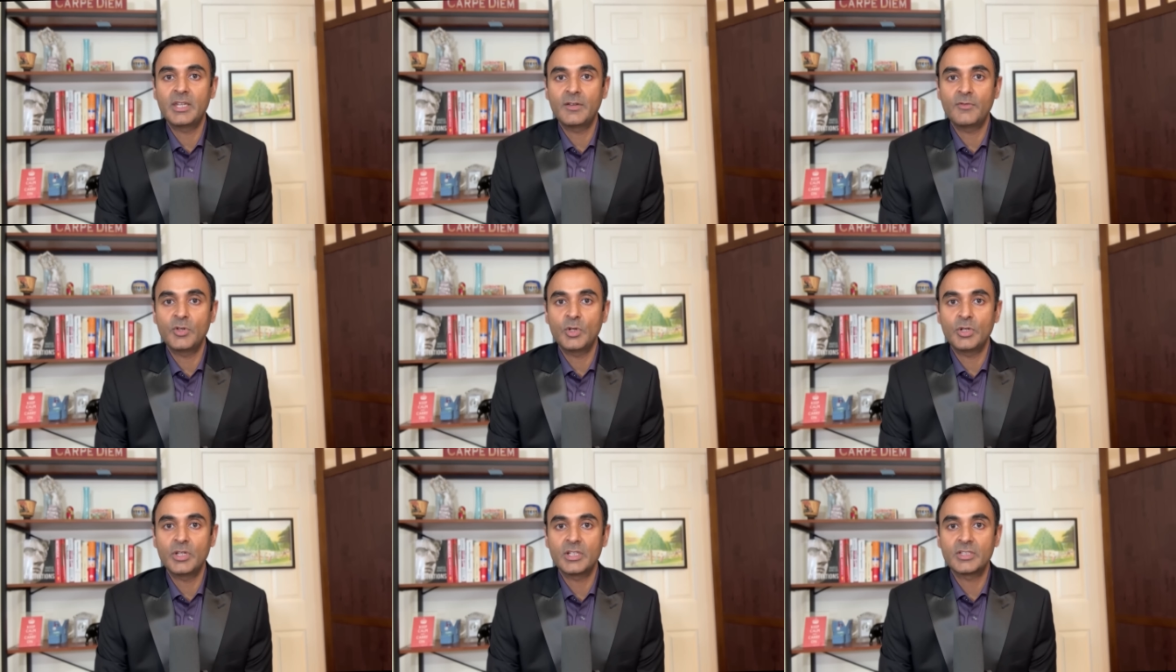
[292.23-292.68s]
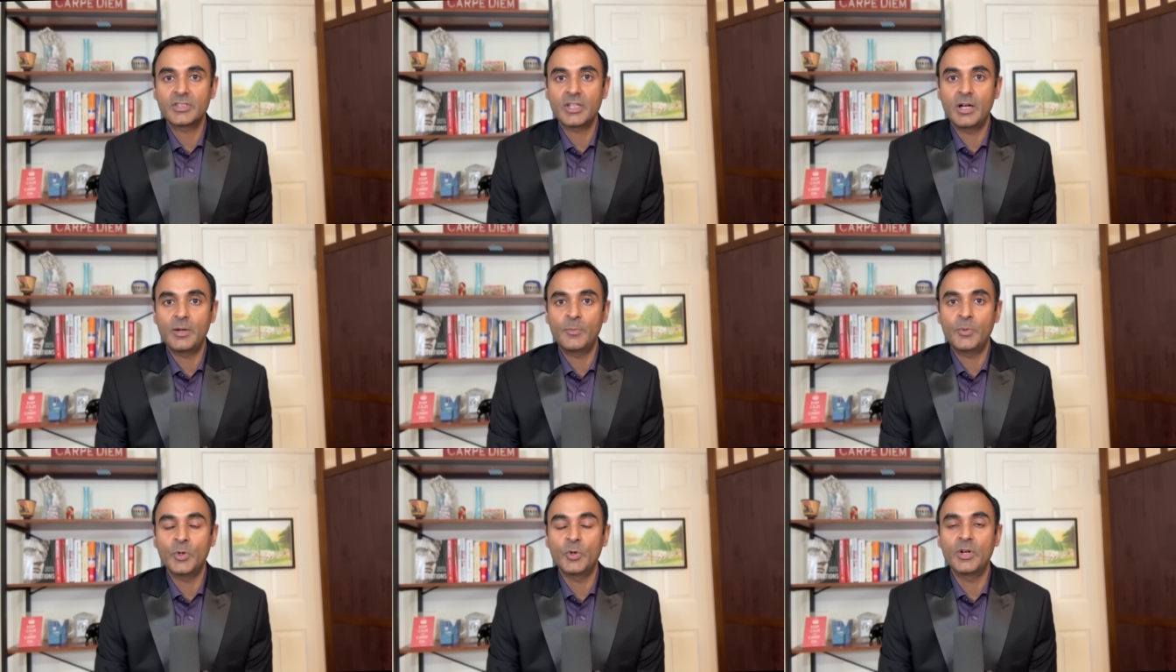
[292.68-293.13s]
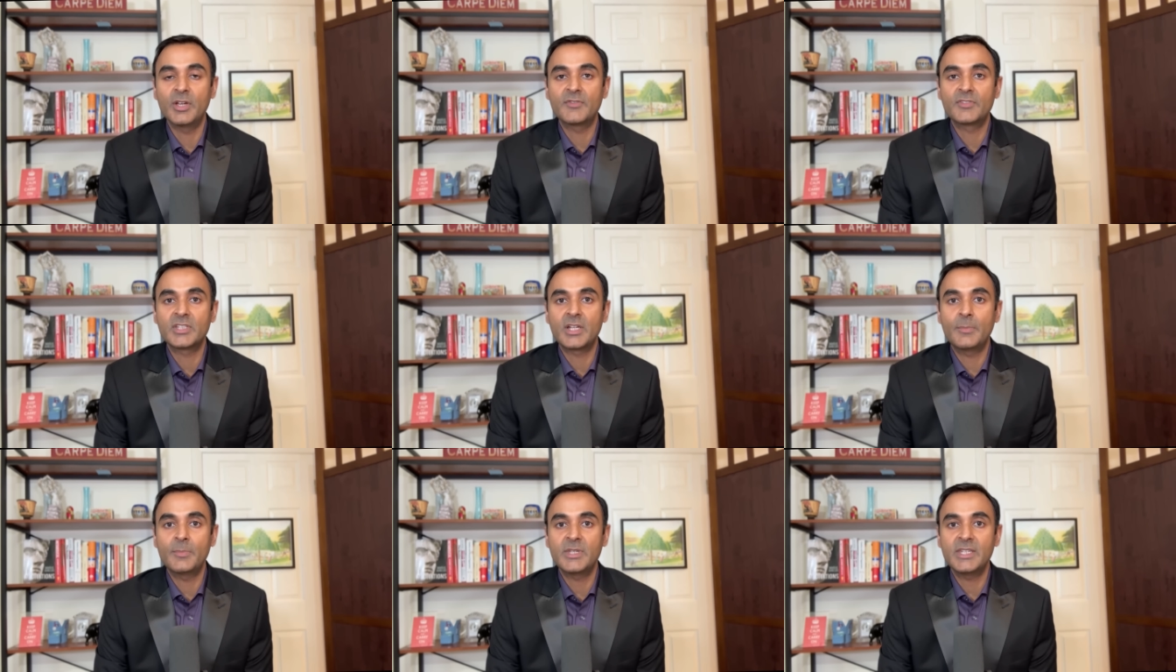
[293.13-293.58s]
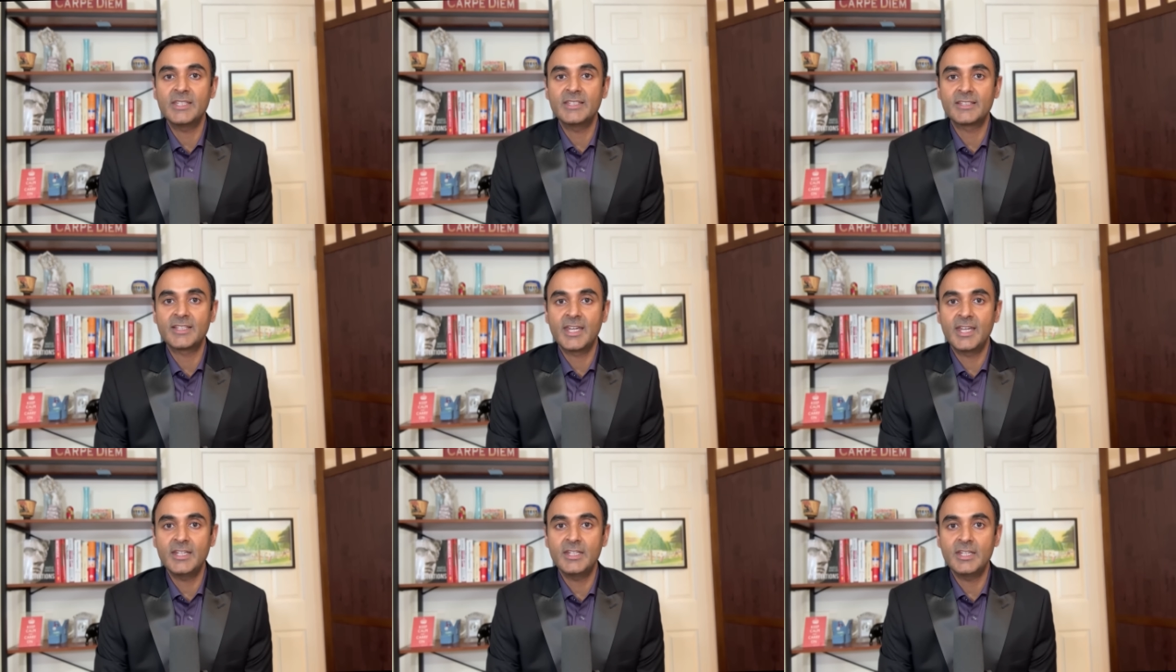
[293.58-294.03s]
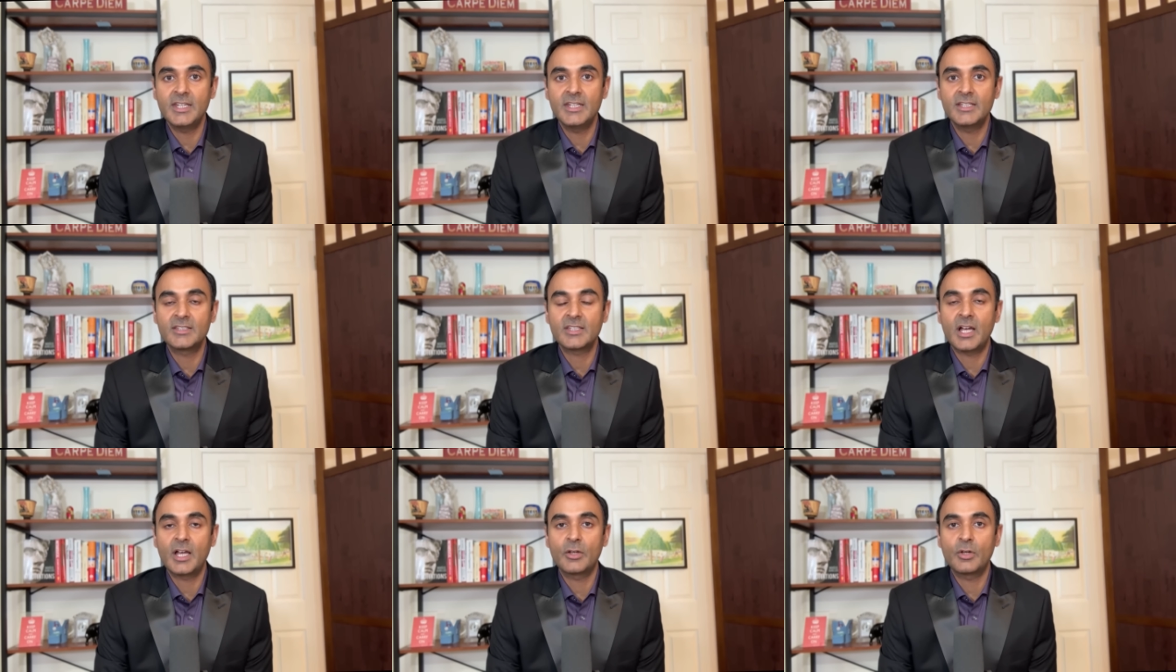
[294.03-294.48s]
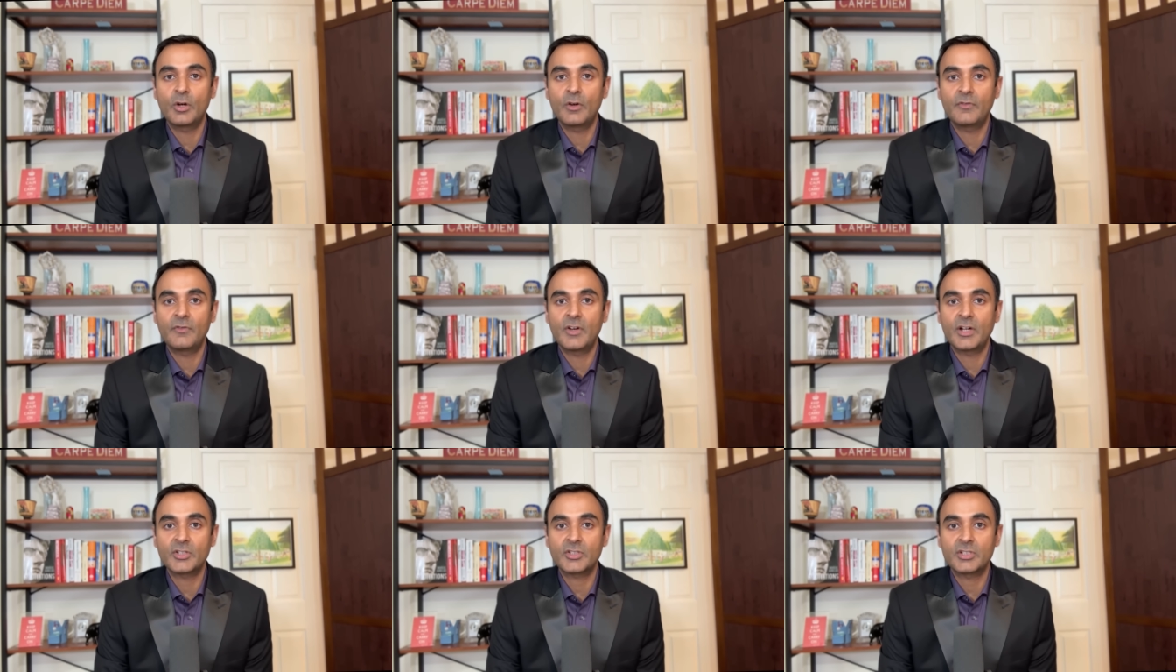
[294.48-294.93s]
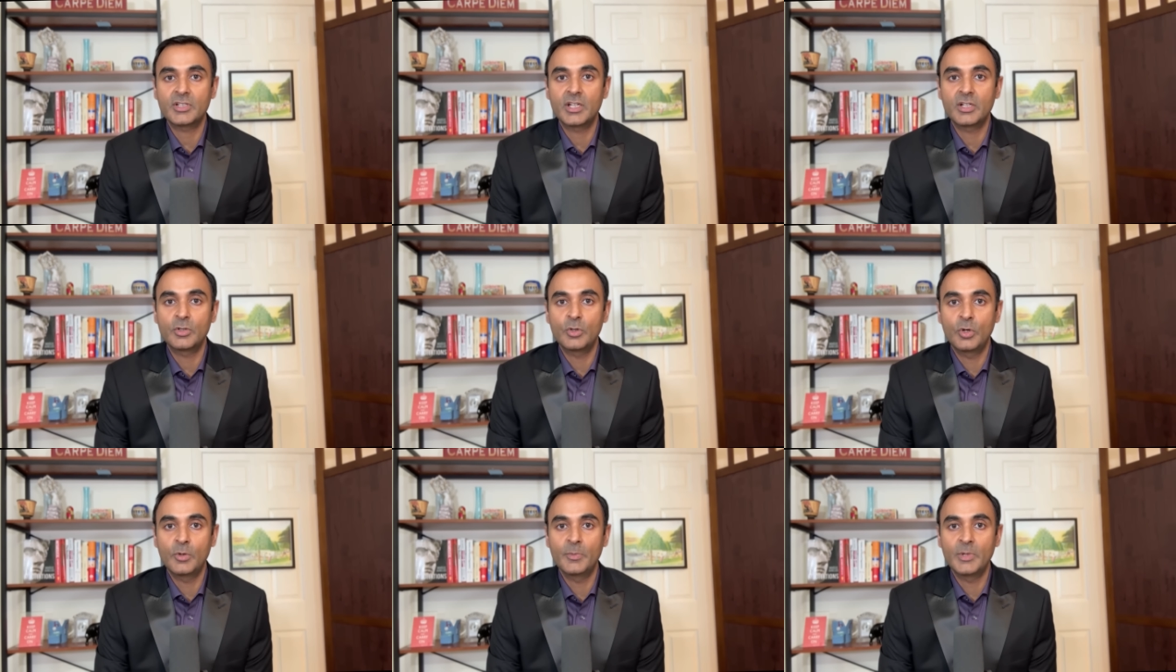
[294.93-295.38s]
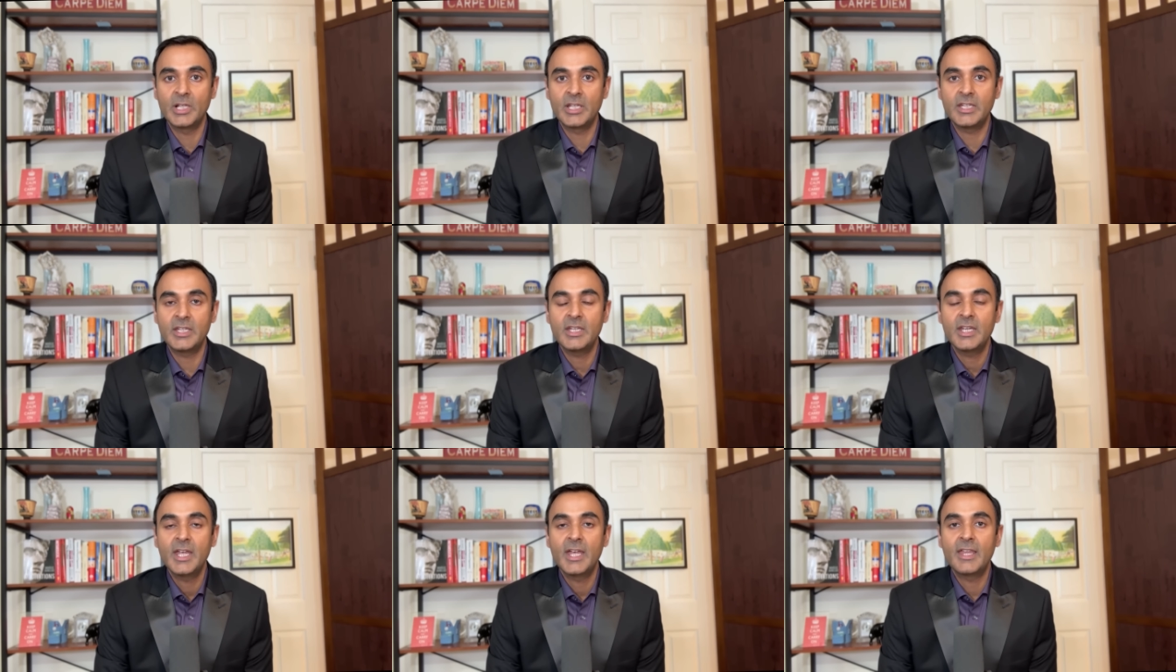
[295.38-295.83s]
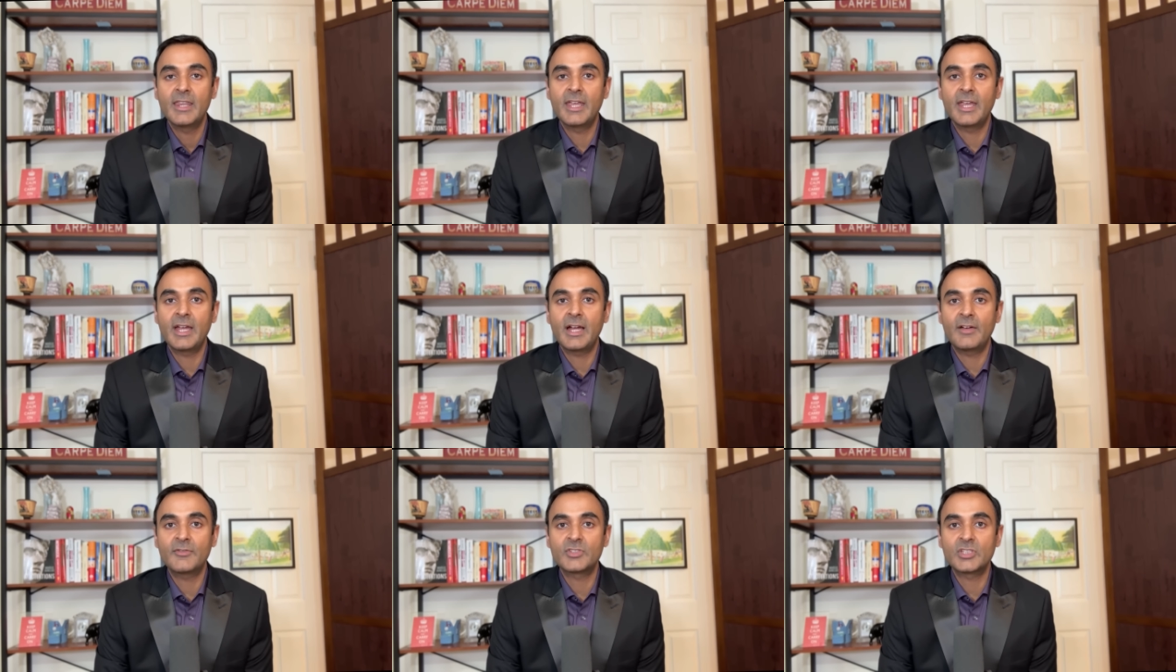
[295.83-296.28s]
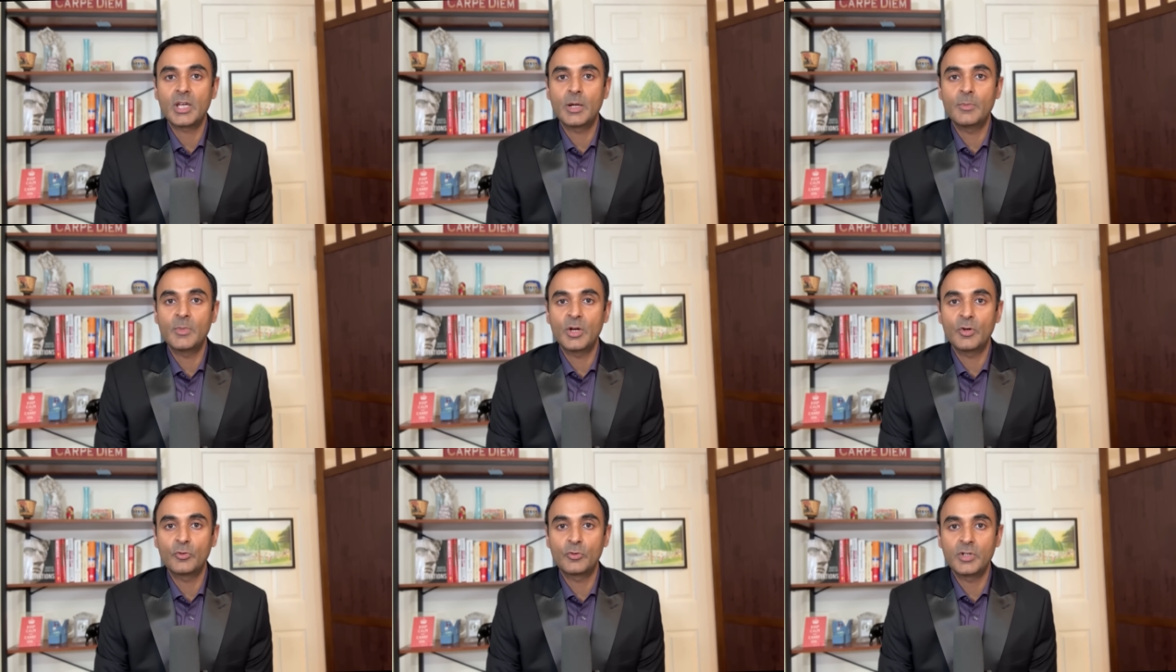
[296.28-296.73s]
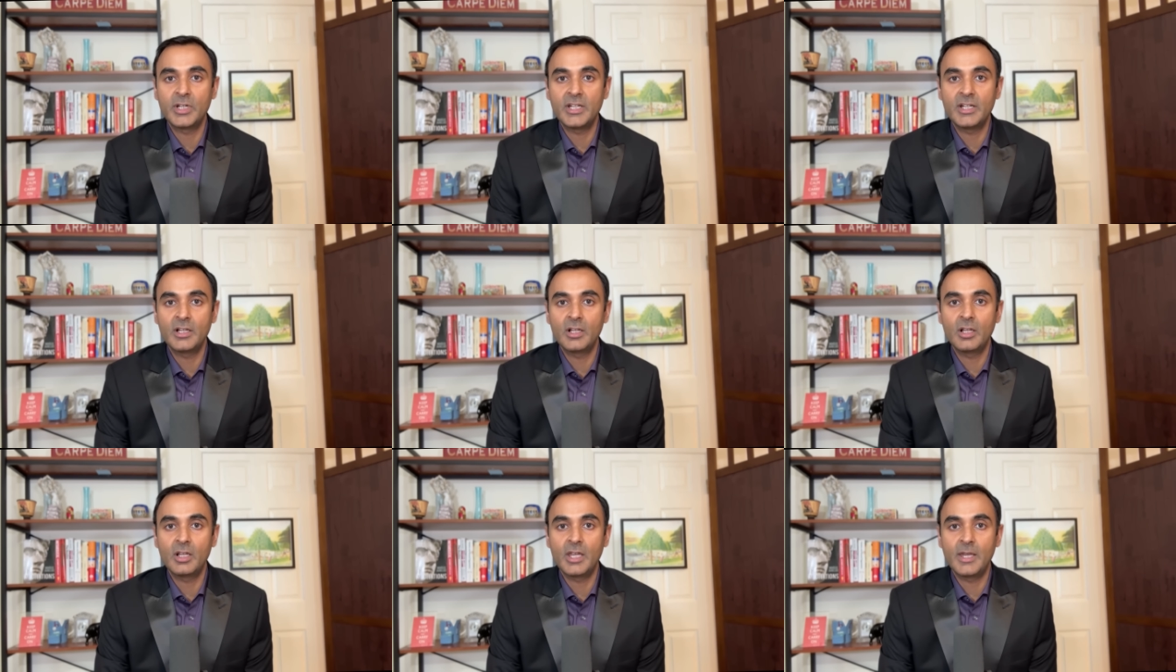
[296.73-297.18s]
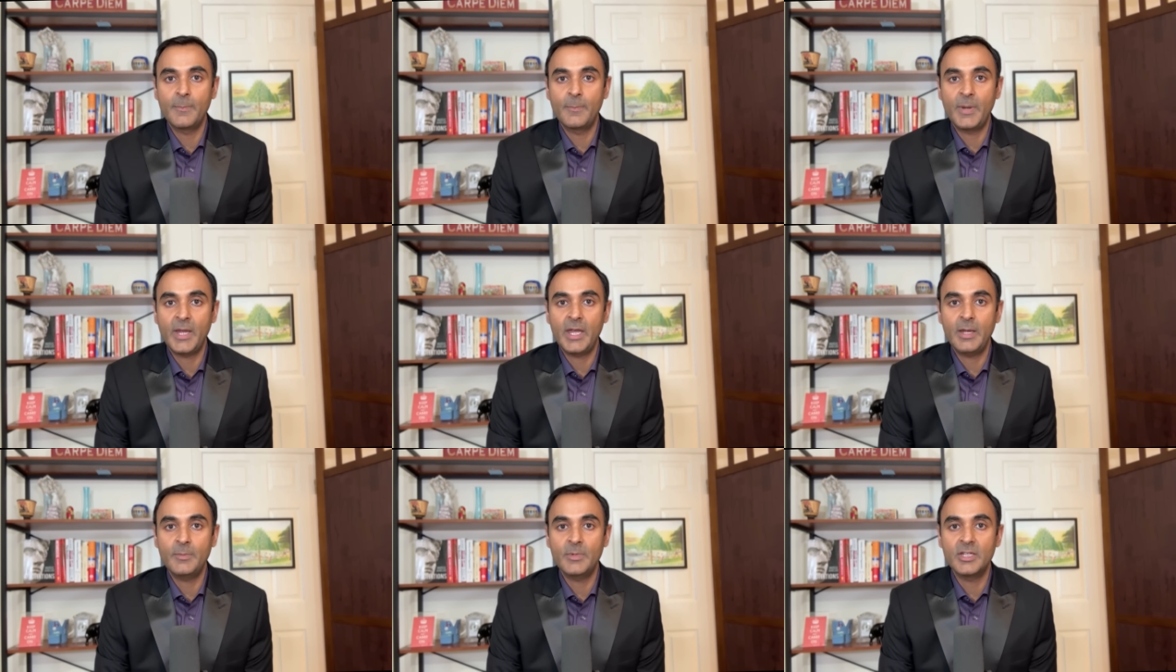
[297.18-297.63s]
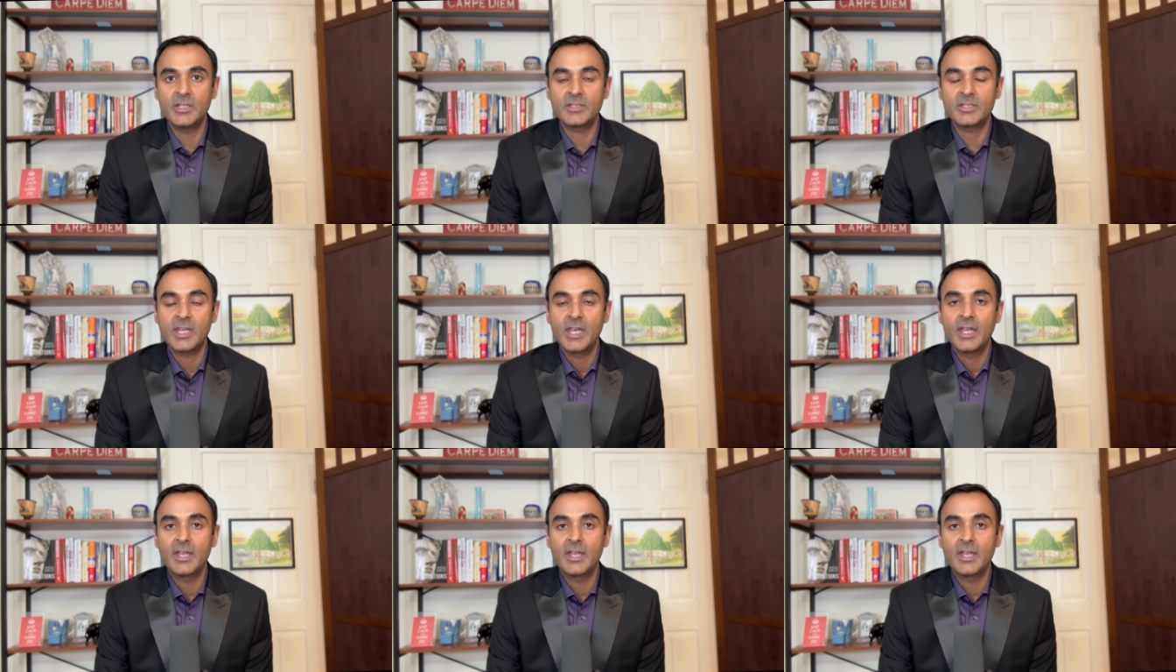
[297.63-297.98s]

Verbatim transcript: give you an example. If somebody's kidneys are not functioning normally, they have some renal impairment,